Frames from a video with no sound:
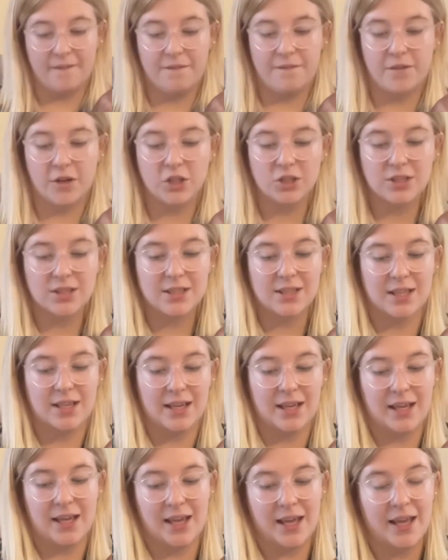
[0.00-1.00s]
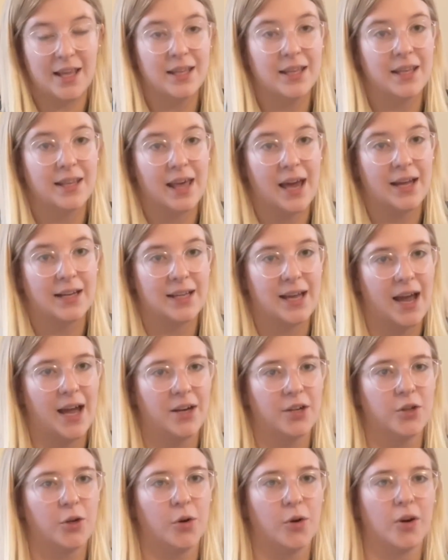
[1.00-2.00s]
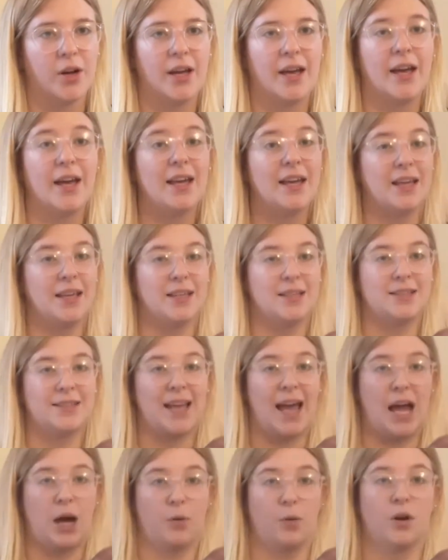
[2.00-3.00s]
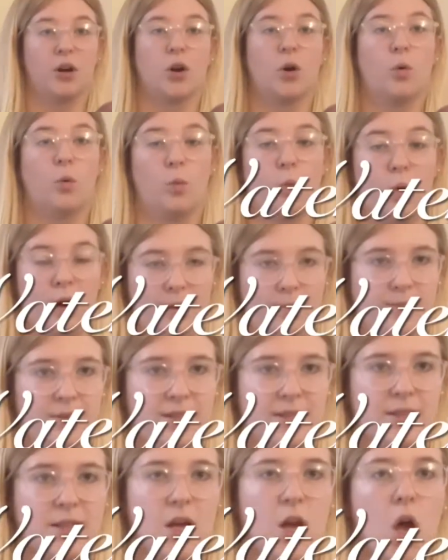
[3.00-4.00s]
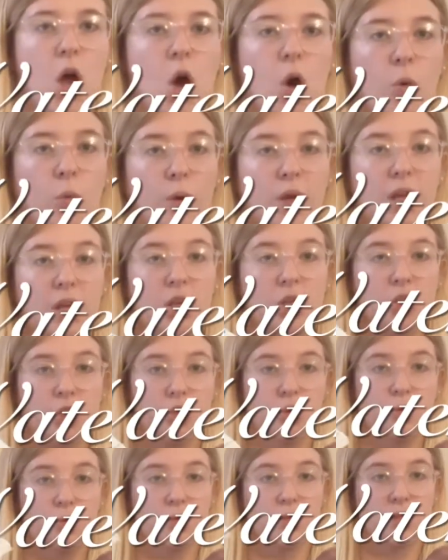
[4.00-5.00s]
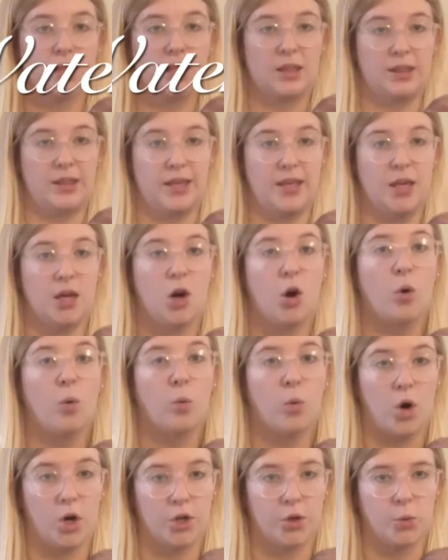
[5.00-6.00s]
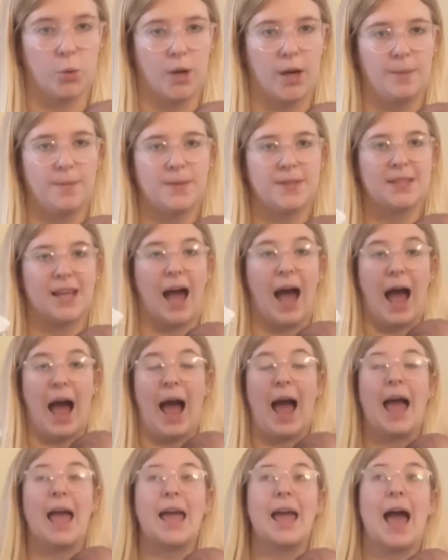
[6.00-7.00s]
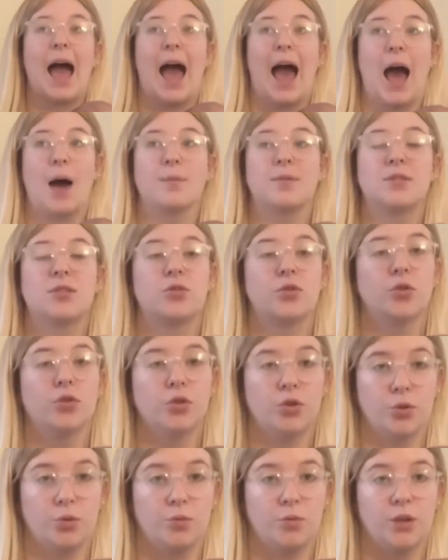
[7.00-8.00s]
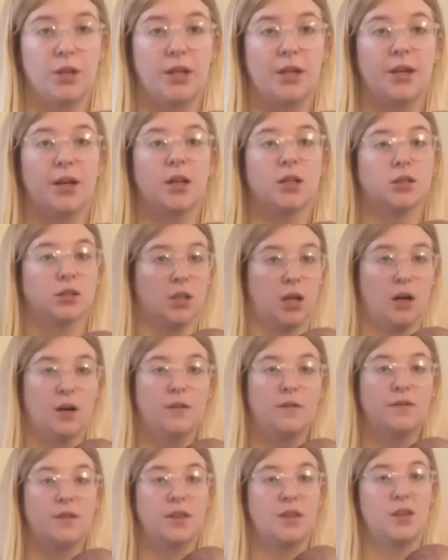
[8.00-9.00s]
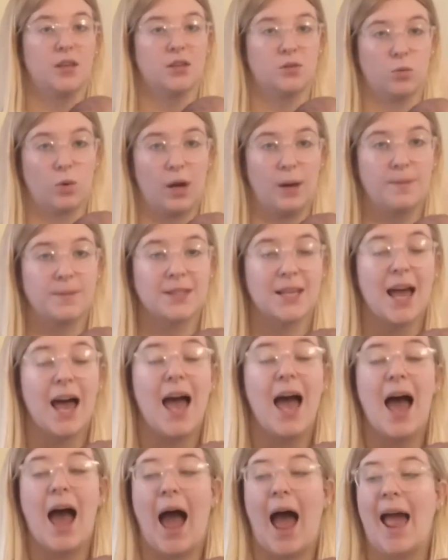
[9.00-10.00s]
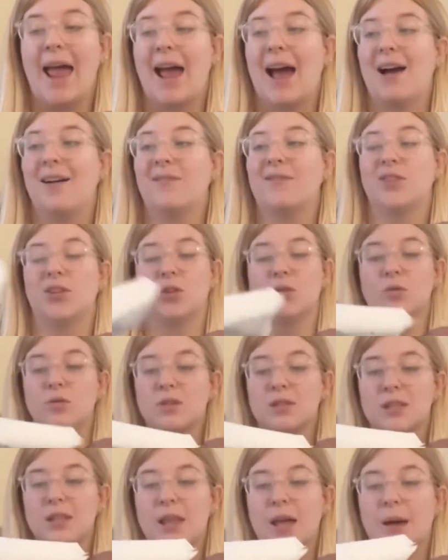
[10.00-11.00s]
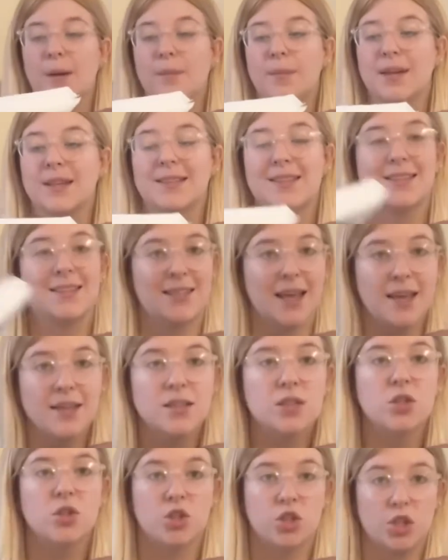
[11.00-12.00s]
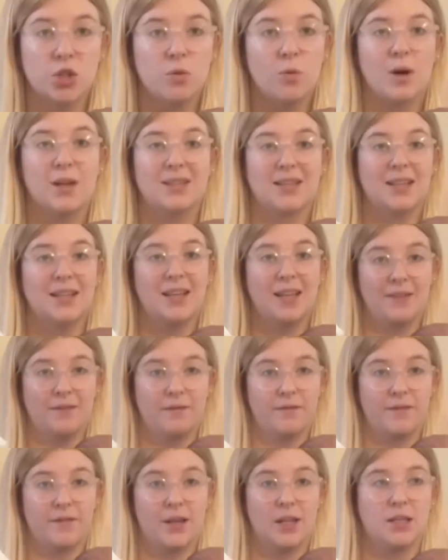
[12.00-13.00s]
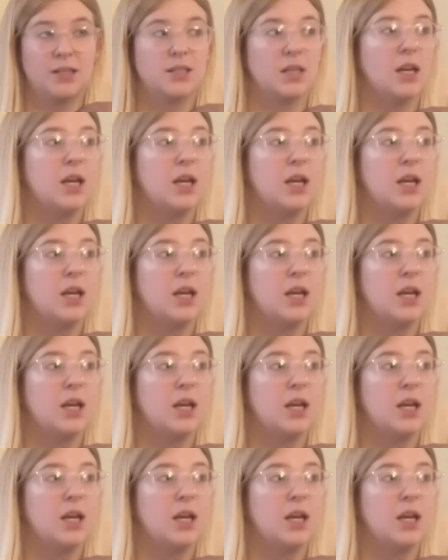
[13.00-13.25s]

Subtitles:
first in that category is our wipes. We use the water wipes. I absolutely love these wipes. I have used them since she was an infant.